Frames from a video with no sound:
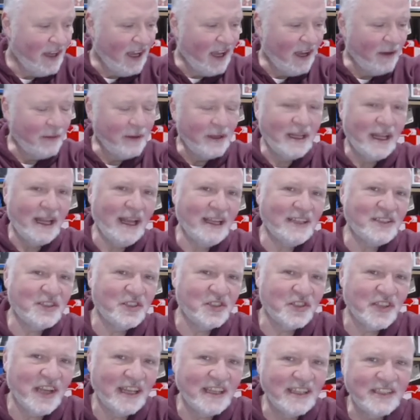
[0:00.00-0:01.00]
I mean, let's
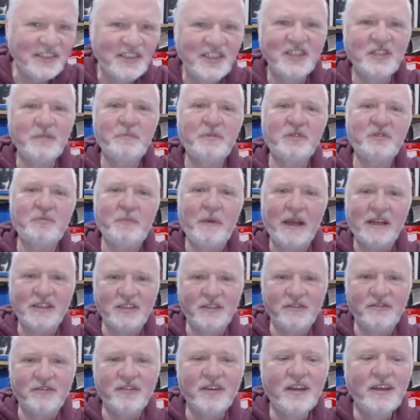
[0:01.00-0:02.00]
just get this into
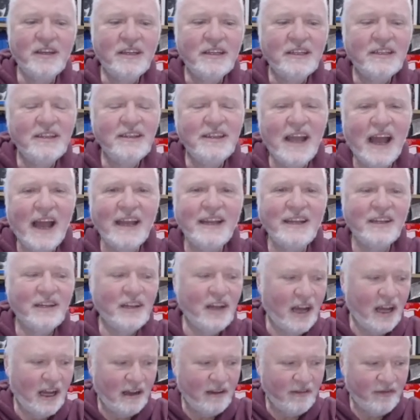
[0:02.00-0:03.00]
perspective.
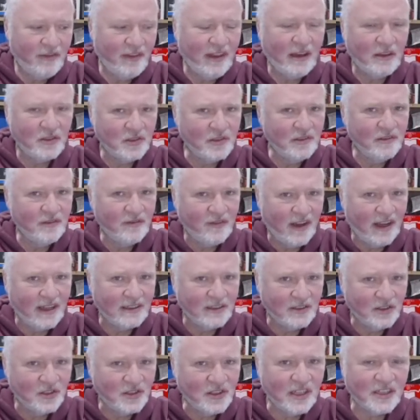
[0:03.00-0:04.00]
9,500
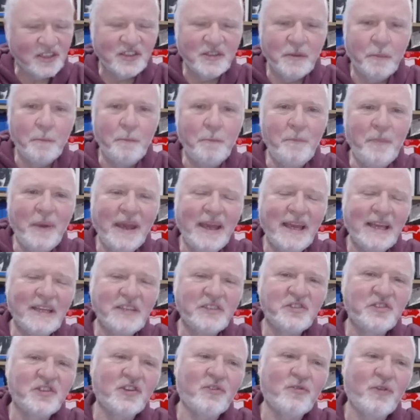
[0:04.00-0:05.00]
fans, that's the
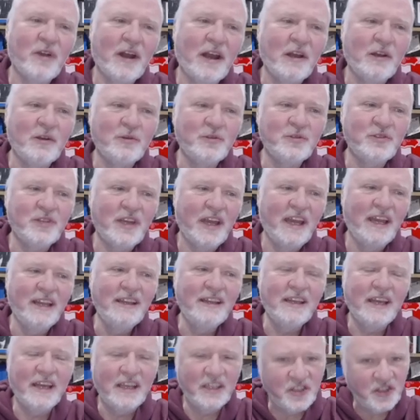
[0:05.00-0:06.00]
biggest crowd in
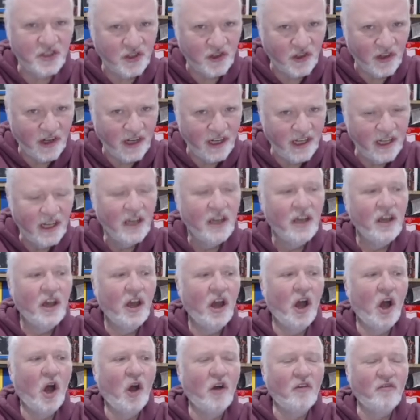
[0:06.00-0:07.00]
the history
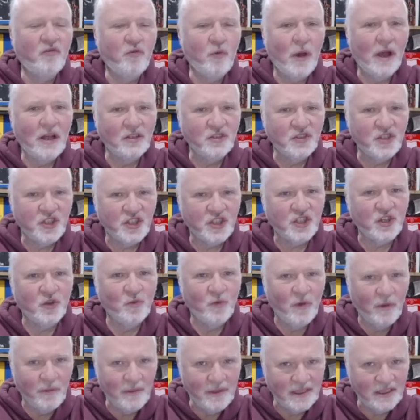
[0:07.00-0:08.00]
of Welsh
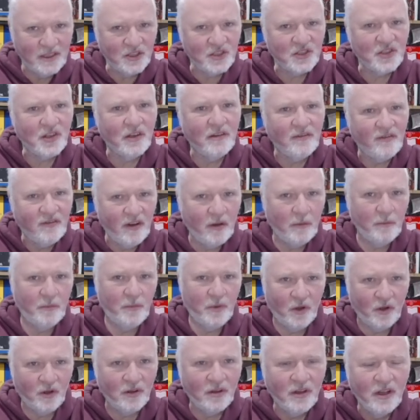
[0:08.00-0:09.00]
women's
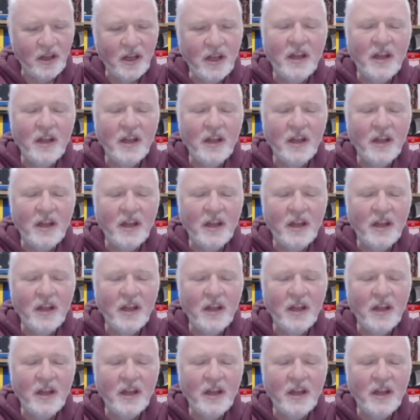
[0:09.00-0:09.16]
football.